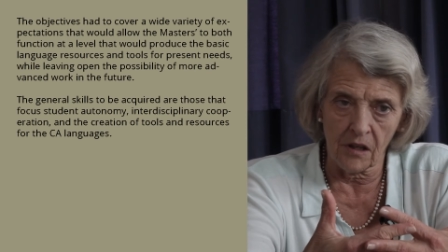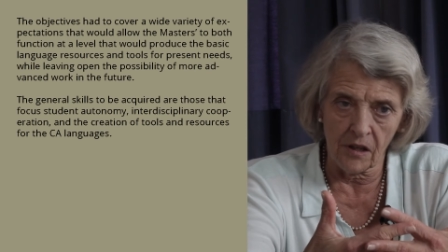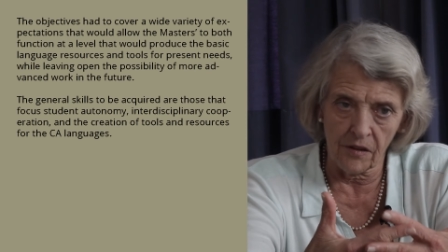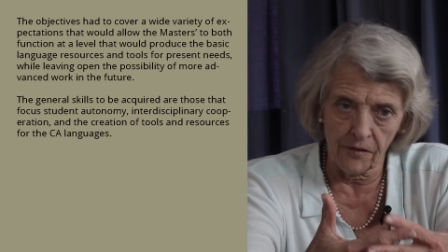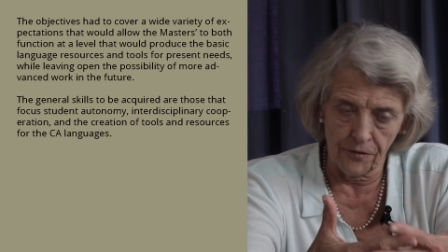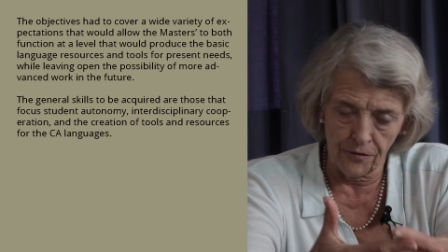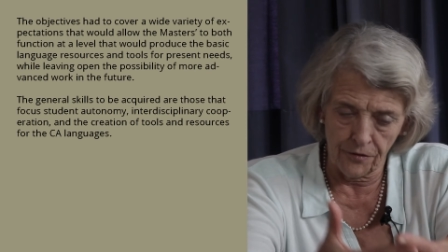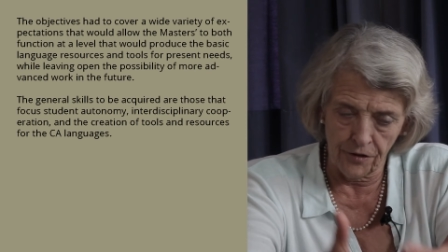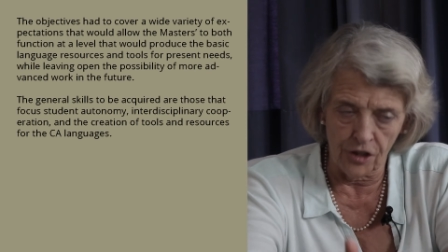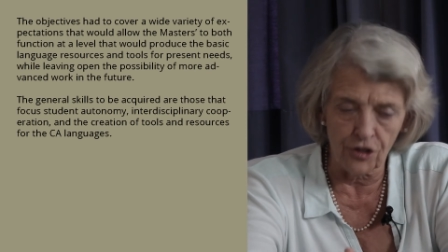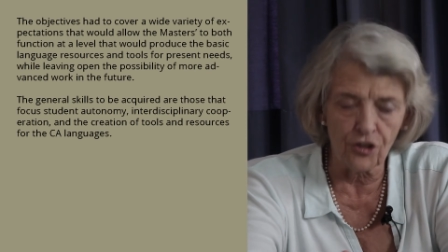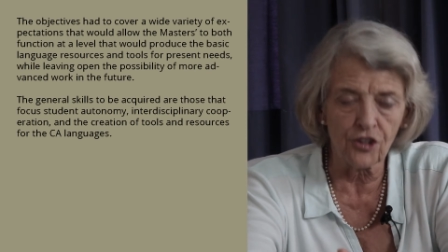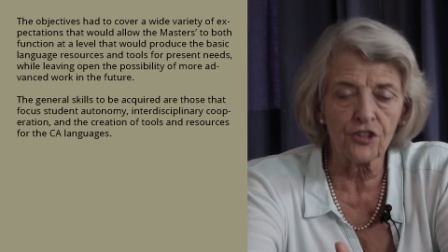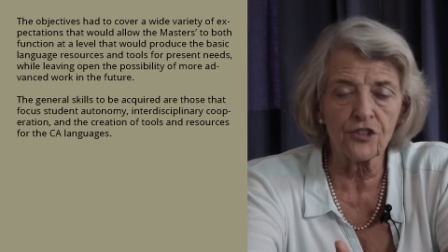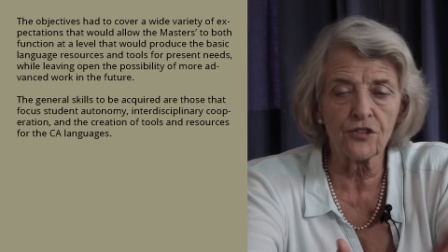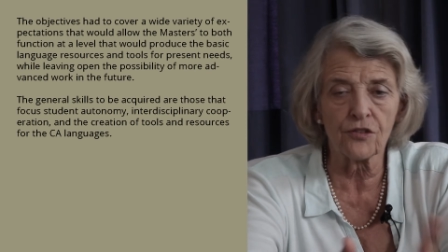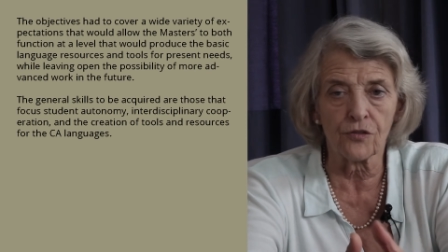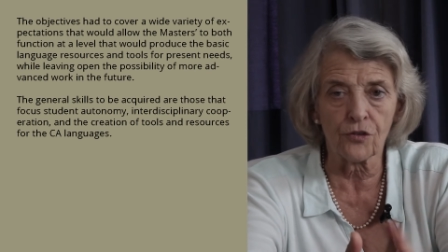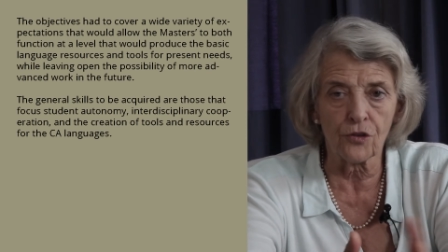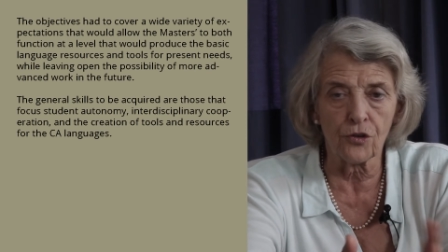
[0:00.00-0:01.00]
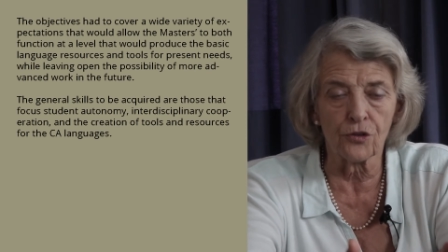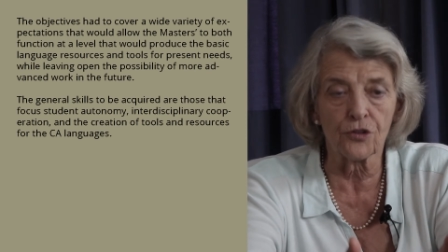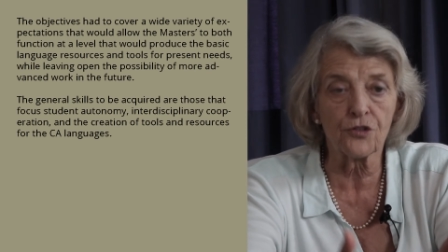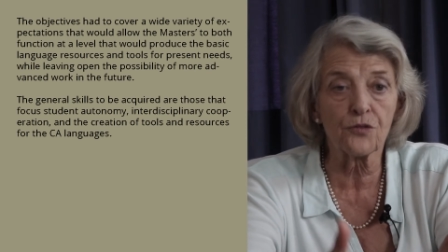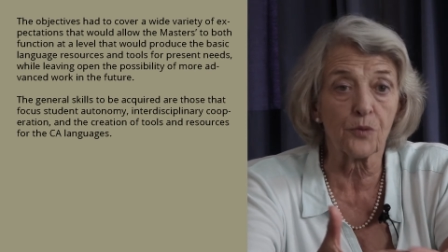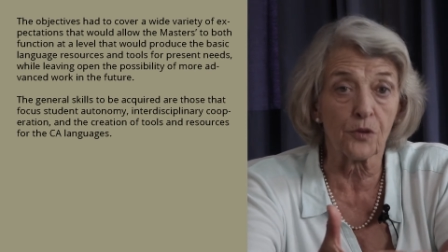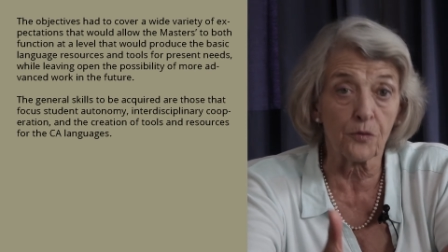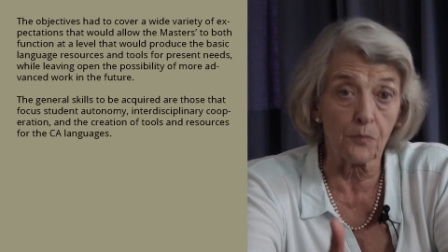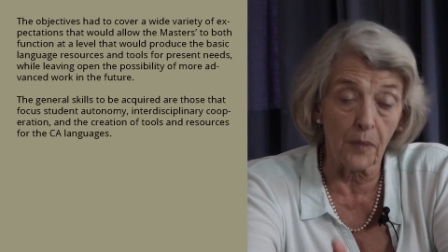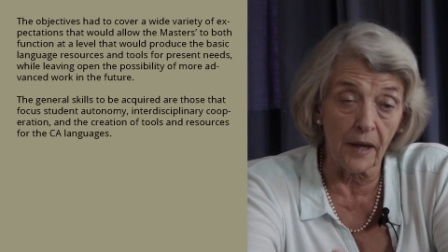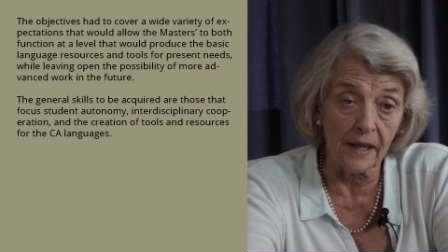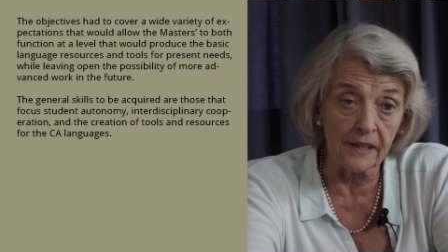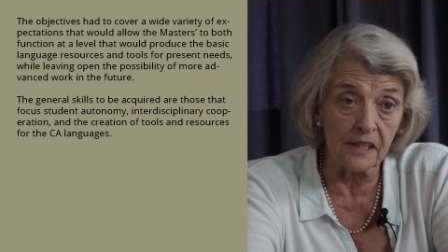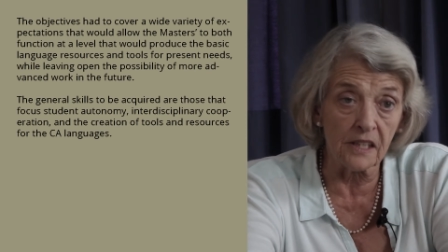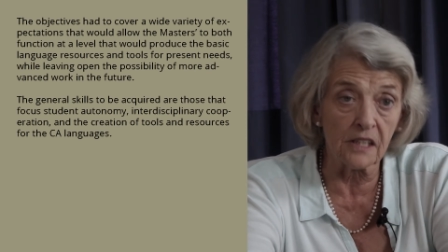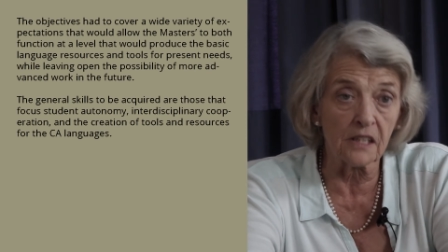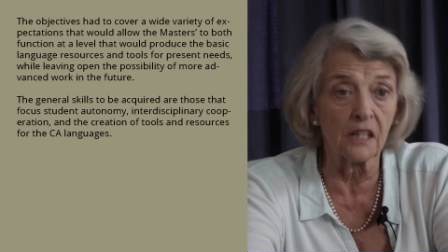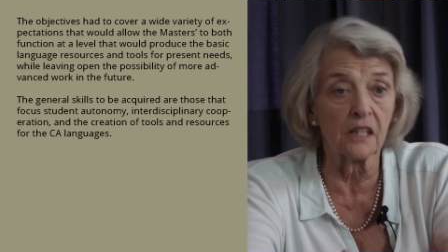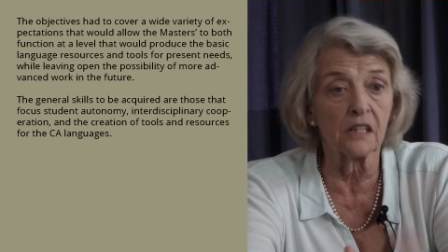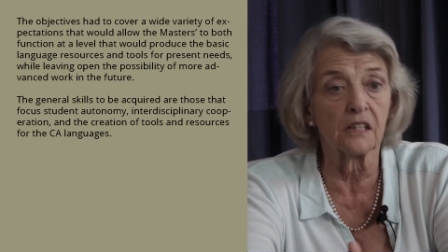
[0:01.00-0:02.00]
focus, of course, with
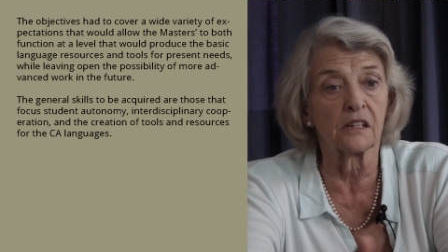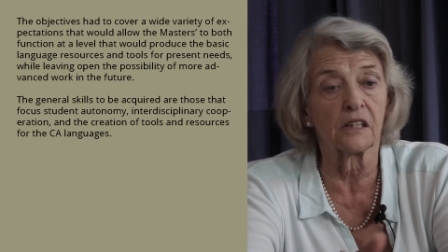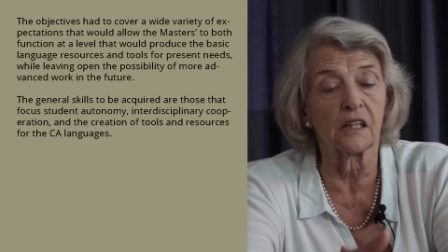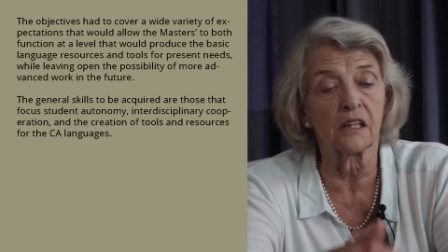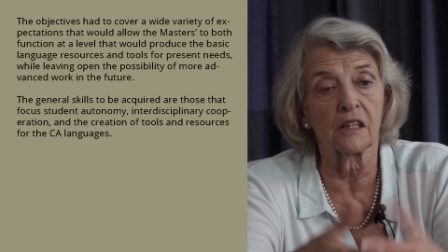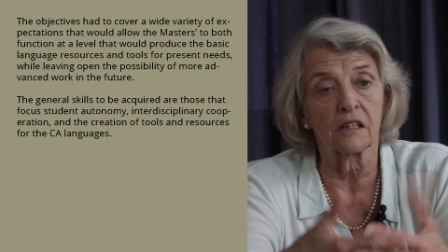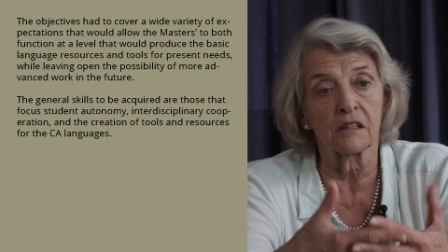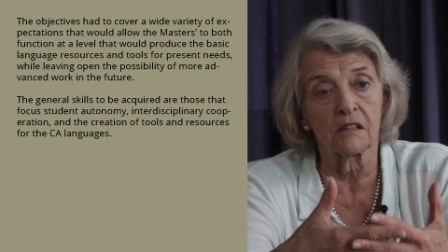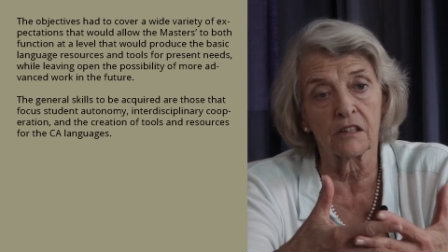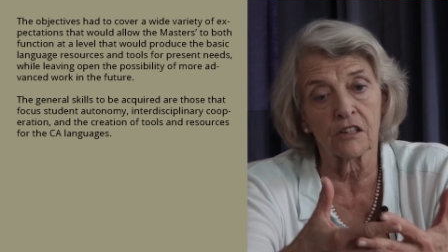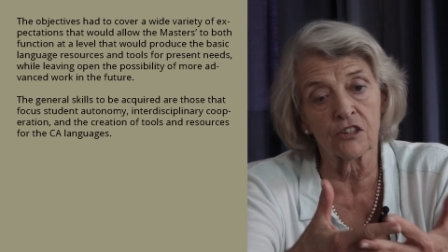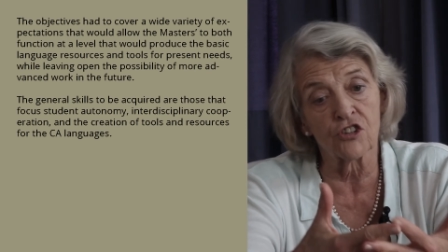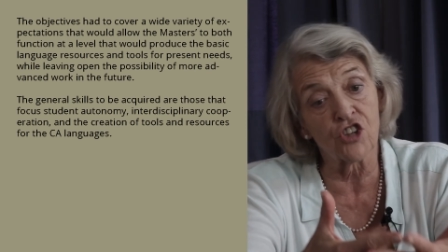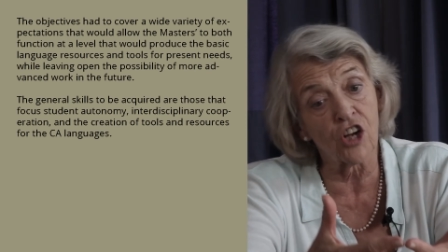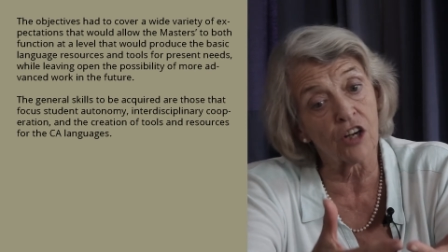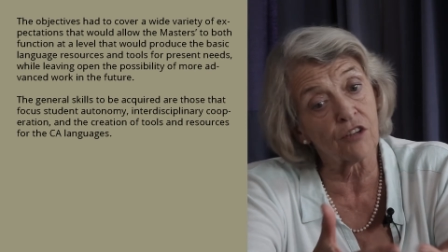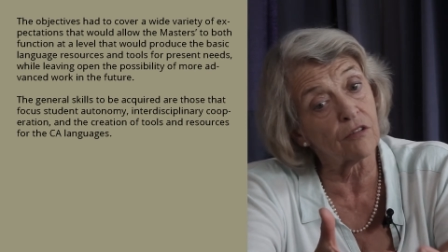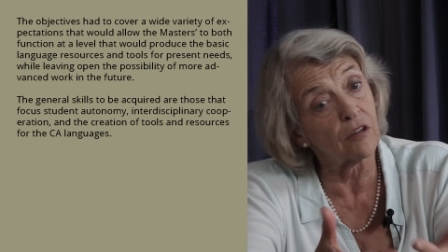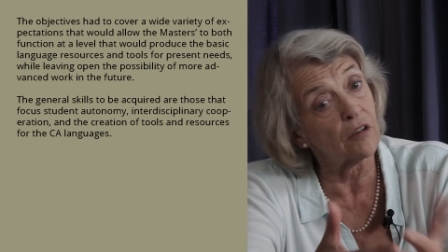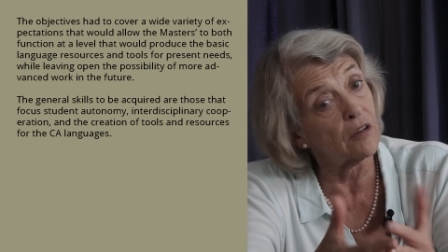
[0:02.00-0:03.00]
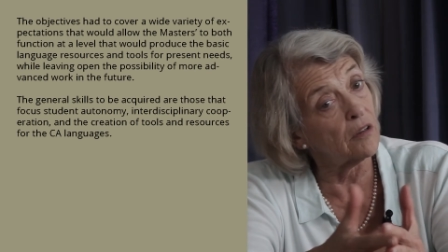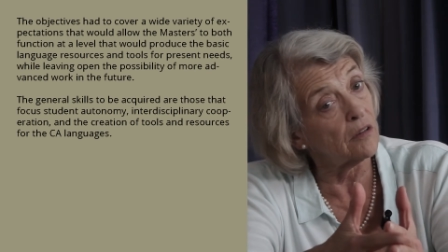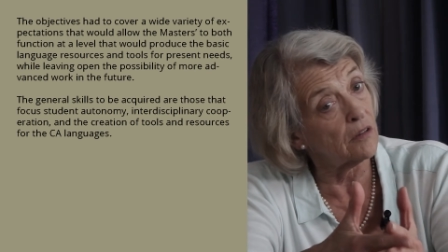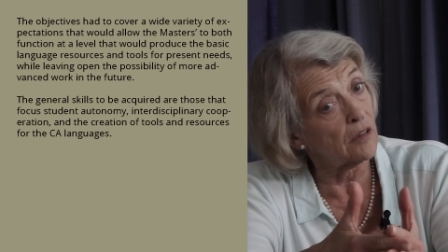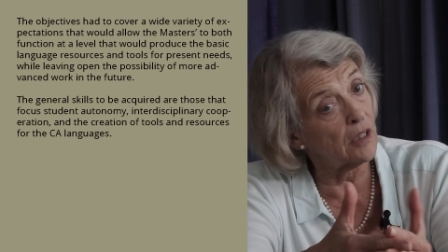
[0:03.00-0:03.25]
blended learning and the general